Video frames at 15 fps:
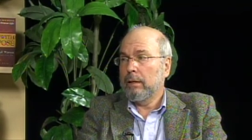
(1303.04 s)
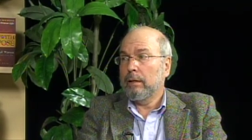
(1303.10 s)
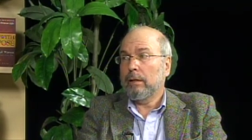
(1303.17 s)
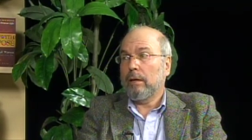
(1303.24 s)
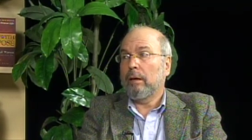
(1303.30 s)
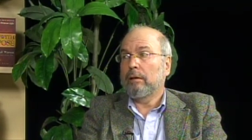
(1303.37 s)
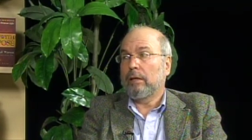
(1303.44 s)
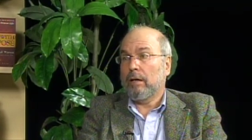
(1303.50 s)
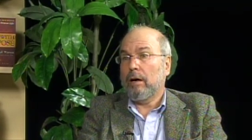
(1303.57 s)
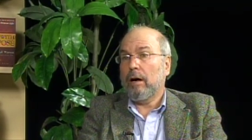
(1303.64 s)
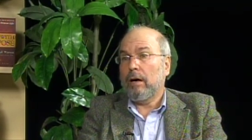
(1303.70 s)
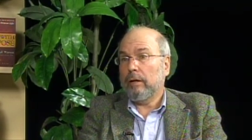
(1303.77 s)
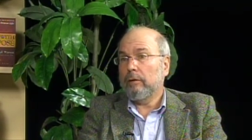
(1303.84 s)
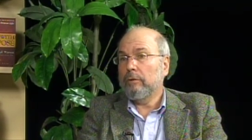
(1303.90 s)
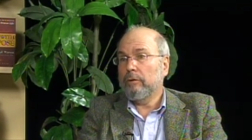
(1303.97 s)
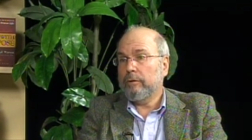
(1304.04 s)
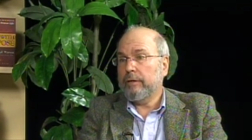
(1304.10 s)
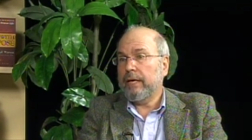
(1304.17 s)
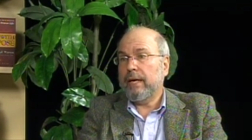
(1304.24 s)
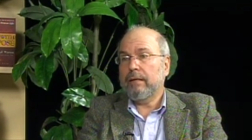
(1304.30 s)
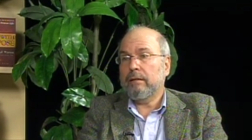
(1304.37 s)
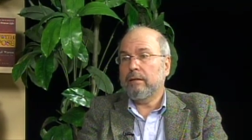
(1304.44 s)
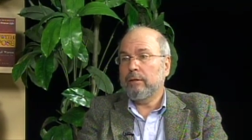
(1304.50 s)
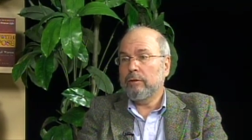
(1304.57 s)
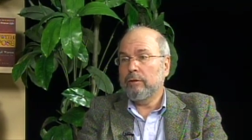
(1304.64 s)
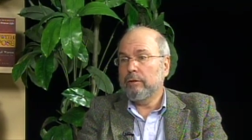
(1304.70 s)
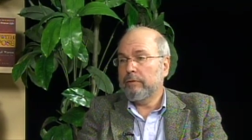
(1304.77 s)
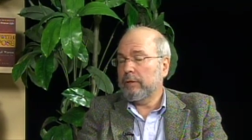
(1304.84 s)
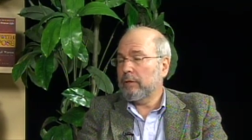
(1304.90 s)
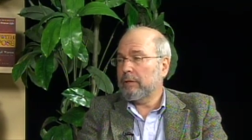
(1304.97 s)
God, the God who created the
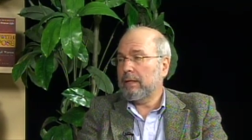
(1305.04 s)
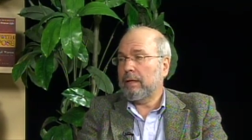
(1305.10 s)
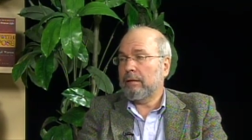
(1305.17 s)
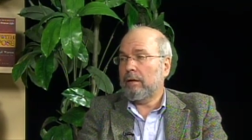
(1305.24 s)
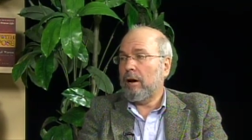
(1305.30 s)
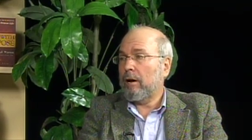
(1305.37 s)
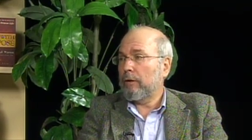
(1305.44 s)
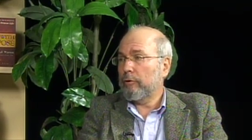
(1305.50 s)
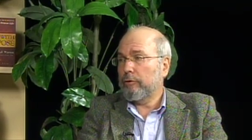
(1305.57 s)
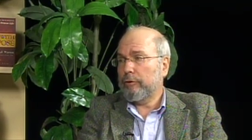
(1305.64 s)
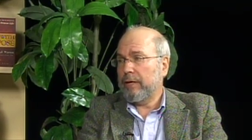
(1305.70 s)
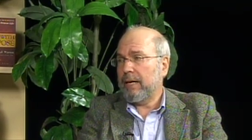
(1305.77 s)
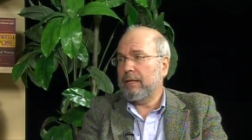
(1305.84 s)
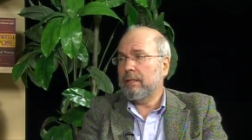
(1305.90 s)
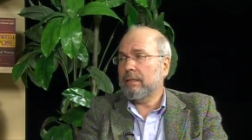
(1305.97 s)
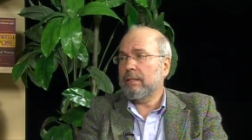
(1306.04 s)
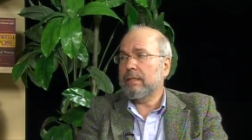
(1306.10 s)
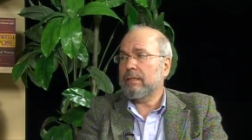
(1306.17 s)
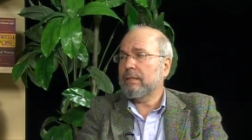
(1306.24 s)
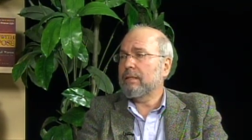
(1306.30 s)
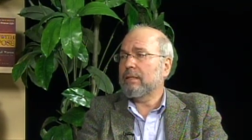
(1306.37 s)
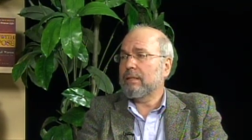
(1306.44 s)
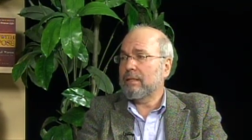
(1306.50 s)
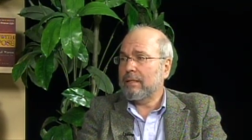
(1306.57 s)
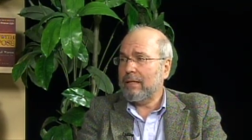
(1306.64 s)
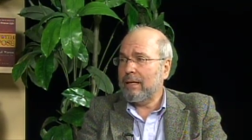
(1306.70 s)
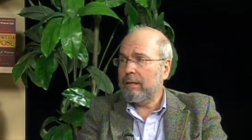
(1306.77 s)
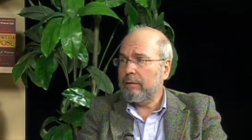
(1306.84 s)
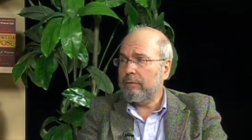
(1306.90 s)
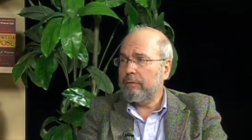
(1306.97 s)
universe, that God who created existence
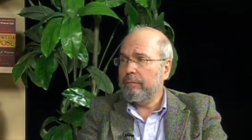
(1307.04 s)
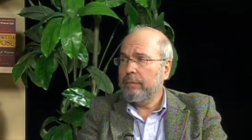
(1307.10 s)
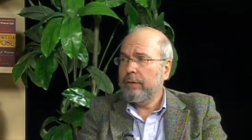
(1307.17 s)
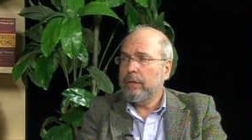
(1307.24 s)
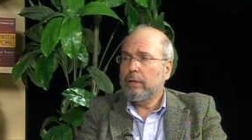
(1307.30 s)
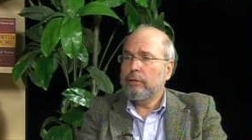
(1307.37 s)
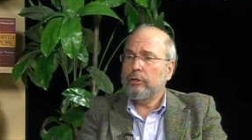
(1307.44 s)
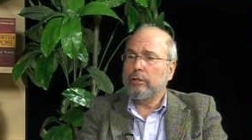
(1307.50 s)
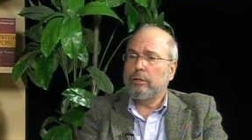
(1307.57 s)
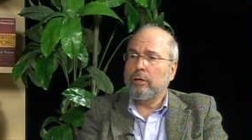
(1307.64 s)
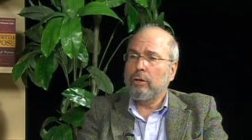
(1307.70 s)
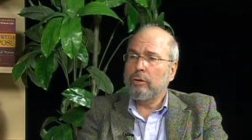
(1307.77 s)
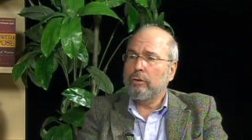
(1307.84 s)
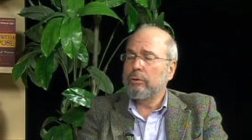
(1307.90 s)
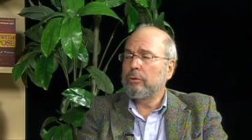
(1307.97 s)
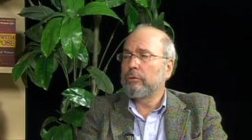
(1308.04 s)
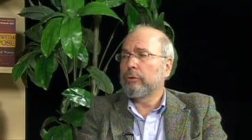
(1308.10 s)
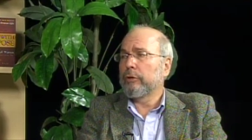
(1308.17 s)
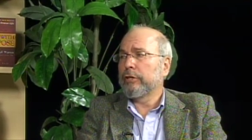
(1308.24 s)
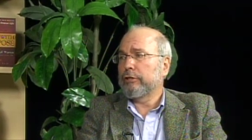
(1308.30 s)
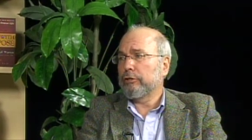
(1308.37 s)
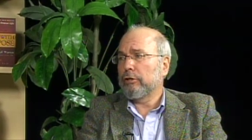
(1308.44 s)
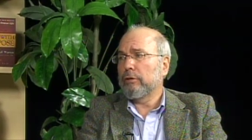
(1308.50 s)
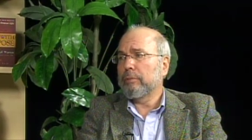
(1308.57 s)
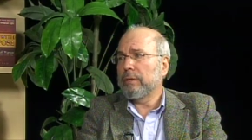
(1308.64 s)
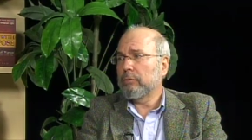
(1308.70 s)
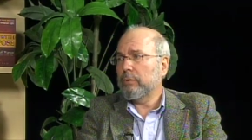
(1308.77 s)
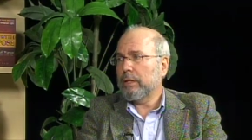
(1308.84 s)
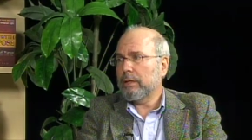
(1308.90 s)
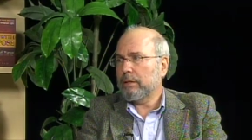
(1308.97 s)
itself, should know who Roy
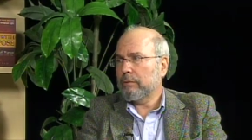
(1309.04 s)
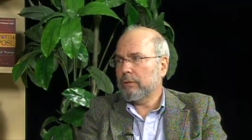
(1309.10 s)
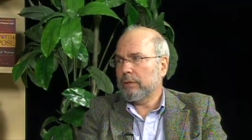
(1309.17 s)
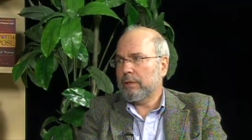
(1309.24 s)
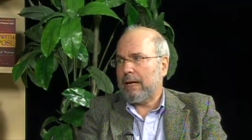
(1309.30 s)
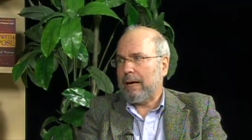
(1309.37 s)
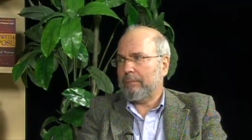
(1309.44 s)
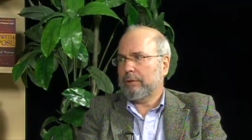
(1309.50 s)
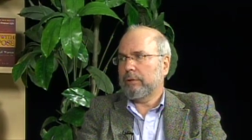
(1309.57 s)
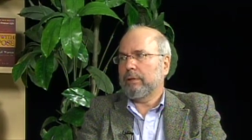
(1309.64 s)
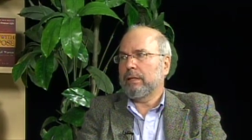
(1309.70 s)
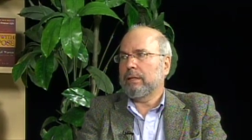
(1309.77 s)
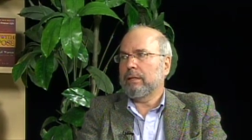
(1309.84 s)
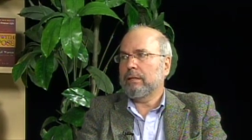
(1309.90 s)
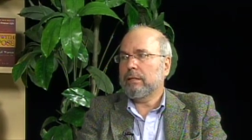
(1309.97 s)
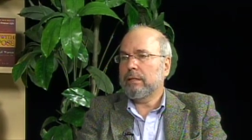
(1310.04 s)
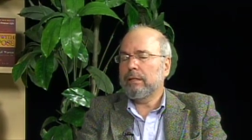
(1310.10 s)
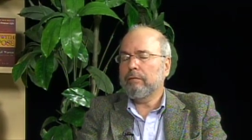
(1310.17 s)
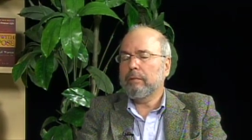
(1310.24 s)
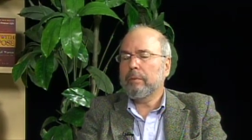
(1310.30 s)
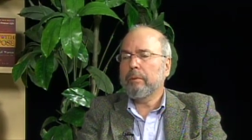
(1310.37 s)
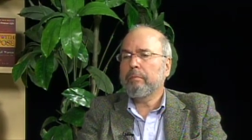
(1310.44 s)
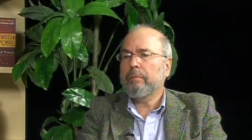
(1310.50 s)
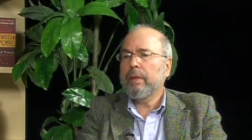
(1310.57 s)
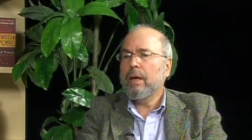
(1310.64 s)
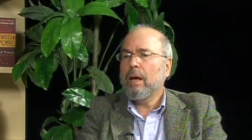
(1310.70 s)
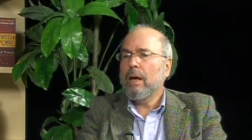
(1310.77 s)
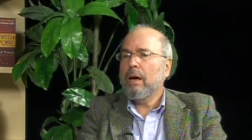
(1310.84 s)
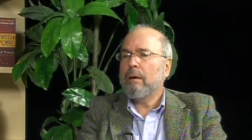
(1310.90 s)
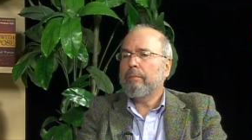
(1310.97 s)
Schoeman was, was mm. absolutely inconceivable.
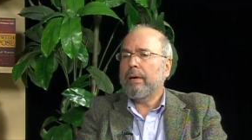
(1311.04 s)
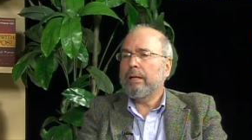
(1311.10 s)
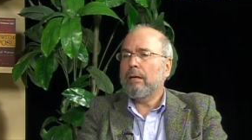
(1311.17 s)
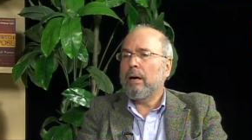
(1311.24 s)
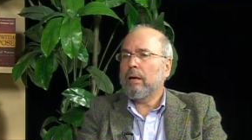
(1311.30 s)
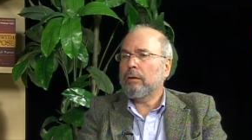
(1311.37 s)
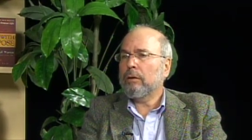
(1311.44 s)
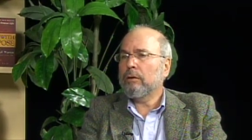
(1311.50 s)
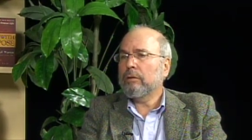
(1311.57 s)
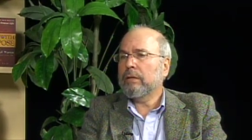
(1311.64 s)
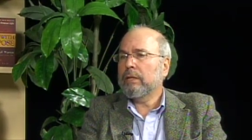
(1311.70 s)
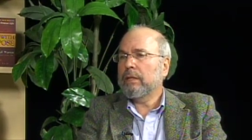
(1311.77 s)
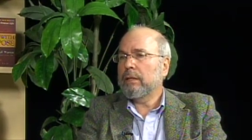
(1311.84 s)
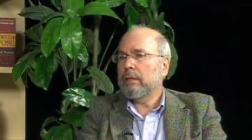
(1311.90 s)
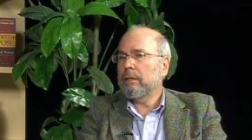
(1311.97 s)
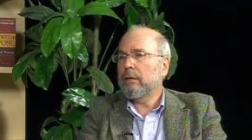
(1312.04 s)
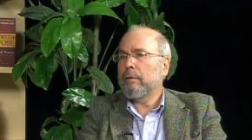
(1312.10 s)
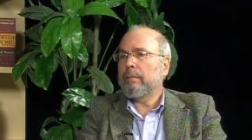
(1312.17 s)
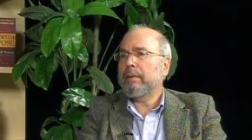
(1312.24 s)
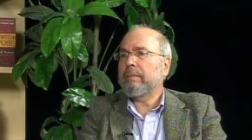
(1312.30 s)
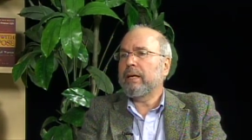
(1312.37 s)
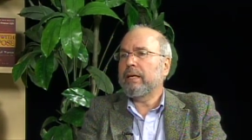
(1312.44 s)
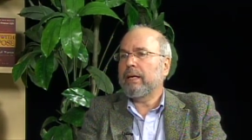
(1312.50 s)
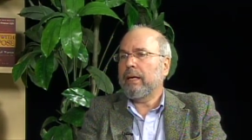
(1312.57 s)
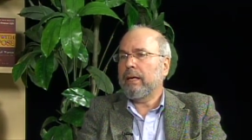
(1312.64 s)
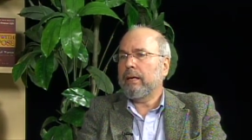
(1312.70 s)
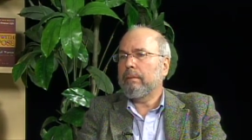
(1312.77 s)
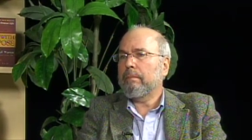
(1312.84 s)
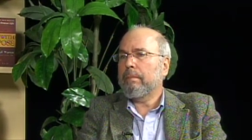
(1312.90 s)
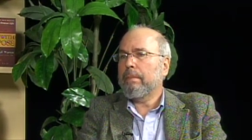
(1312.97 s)
But not only did he know me by
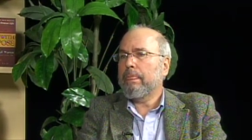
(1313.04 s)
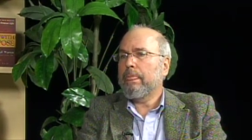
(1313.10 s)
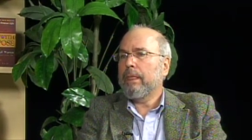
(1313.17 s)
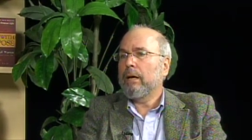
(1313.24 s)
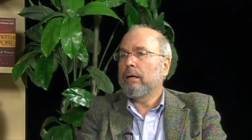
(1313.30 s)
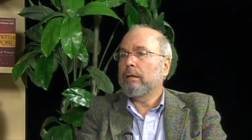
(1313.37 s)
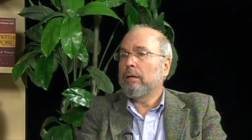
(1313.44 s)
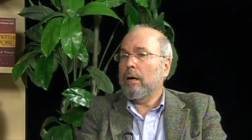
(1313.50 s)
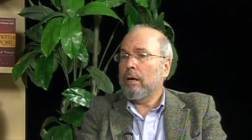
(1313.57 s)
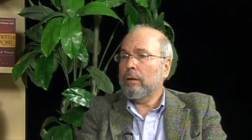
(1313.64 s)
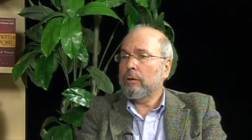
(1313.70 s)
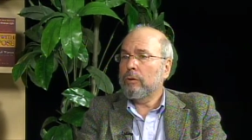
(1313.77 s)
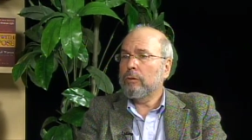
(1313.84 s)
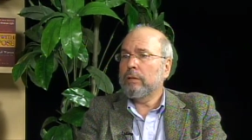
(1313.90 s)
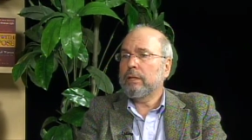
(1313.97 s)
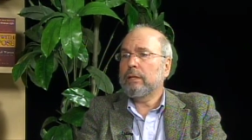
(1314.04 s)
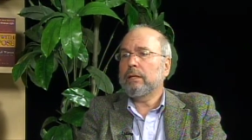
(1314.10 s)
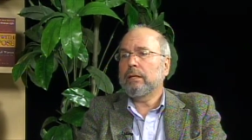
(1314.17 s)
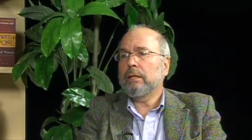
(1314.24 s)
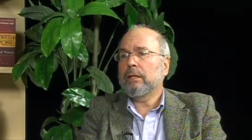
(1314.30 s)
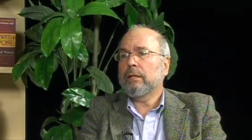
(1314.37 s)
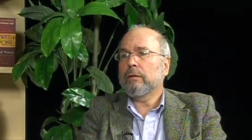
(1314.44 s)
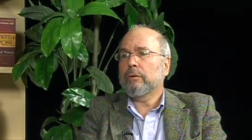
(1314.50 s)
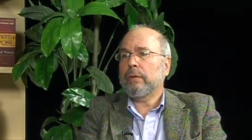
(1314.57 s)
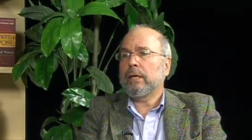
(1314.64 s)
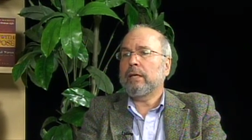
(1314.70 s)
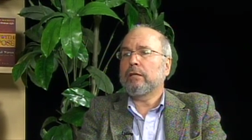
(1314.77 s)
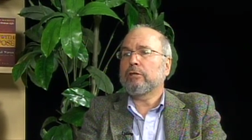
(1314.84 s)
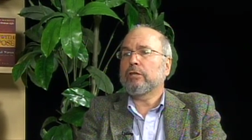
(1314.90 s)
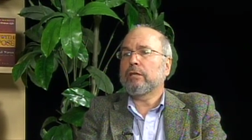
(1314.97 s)
name, not only did he
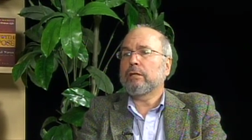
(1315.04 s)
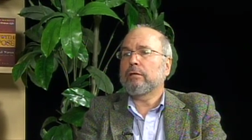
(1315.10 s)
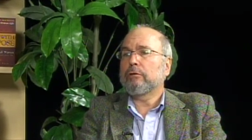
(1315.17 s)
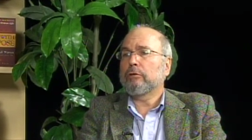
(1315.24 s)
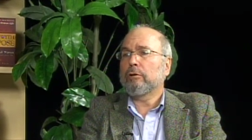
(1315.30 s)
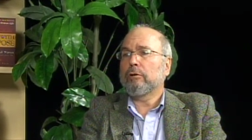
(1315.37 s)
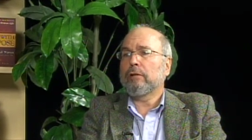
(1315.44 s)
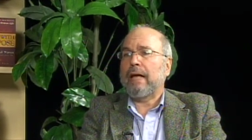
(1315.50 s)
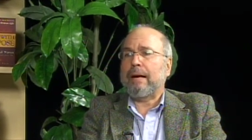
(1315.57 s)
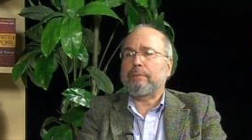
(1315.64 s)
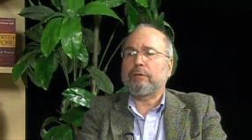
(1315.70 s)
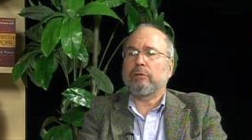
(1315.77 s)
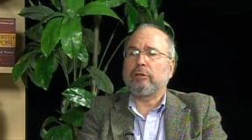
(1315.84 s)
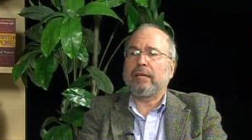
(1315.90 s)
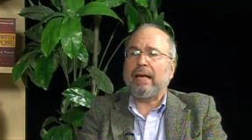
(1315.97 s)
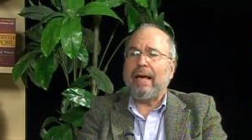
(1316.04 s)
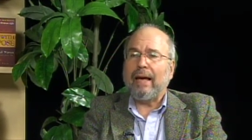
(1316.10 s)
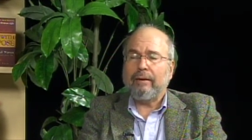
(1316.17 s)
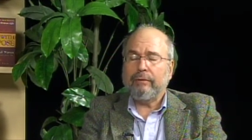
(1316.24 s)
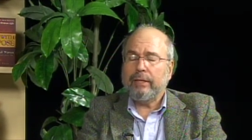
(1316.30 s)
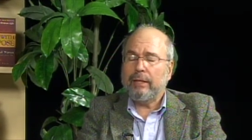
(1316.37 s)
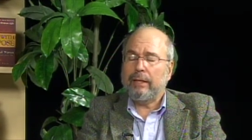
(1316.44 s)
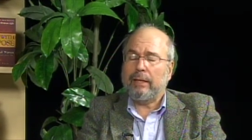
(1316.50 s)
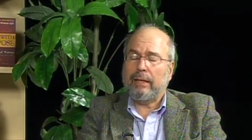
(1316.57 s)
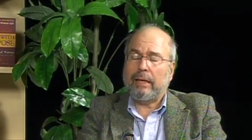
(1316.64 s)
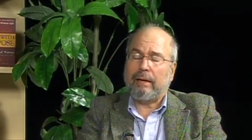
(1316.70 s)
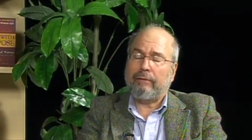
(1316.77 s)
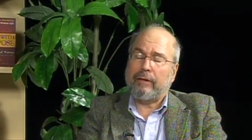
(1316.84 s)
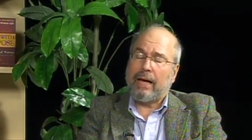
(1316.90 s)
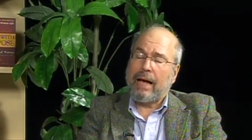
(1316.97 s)
arrange and control absolutely everything that had
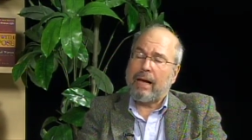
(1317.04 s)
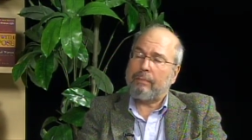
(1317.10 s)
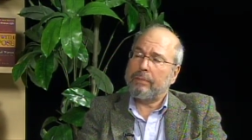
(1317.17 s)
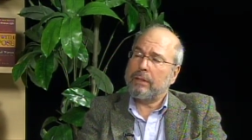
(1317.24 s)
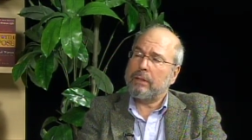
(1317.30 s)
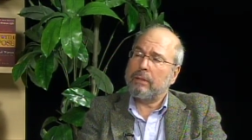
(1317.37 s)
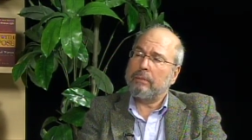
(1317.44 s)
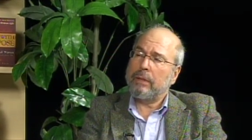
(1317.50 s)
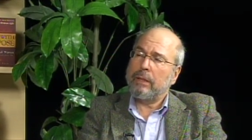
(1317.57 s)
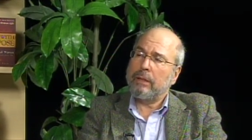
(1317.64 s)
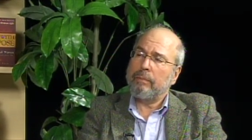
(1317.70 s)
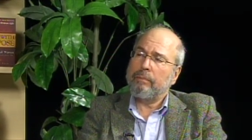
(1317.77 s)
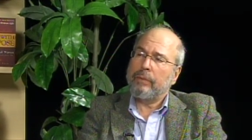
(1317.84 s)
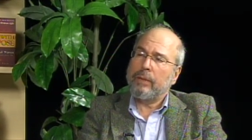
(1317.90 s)
ever happened to me,